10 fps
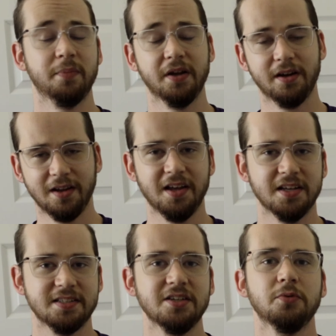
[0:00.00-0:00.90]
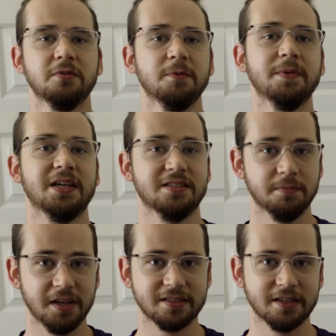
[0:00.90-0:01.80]
but stick with me because it
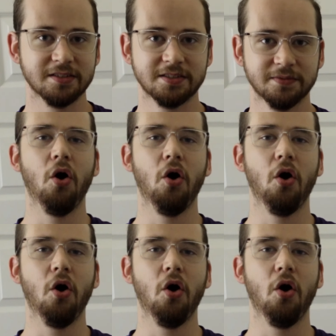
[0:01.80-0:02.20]
makes sense.